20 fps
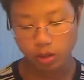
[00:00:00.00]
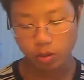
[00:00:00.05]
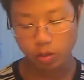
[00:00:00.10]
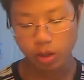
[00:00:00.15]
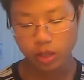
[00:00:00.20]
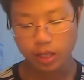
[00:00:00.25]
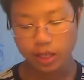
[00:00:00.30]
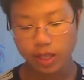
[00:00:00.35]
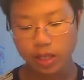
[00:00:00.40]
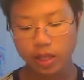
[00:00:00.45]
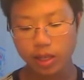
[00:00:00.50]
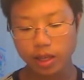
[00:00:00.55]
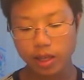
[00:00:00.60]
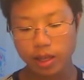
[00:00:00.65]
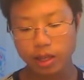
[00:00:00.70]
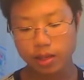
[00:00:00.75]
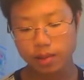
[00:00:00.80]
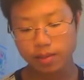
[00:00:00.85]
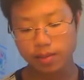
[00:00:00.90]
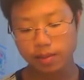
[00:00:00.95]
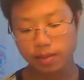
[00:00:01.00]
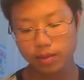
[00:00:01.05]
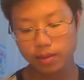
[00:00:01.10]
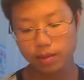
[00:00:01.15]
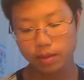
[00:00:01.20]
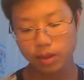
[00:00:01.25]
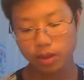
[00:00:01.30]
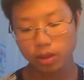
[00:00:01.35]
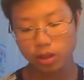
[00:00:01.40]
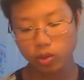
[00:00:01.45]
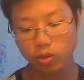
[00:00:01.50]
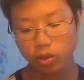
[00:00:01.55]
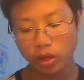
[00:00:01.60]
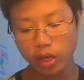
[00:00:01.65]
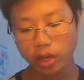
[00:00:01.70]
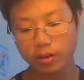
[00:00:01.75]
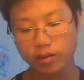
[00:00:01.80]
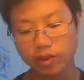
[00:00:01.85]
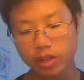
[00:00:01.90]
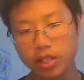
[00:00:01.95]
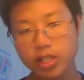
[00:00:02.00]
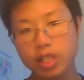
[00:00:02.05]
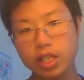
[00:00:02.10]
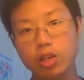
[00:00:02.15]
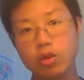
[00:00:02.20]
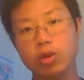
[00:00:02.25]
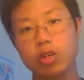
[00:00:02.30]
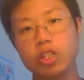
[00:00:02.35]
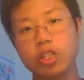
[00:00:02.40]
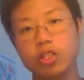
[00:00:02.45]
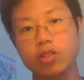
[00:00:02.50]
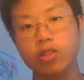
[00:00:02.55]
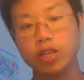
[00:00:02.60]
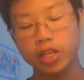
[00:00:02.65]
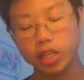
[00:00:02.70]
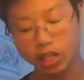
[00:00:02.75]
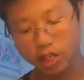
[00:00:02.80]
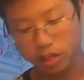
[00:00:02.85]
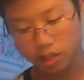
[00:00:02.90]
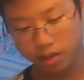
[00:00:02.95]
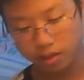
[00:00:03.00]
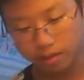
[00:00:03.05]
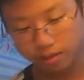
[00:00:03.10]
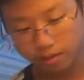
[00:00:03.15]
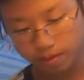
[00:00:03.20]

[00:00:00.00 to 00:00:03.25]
we see that we have this equation right here.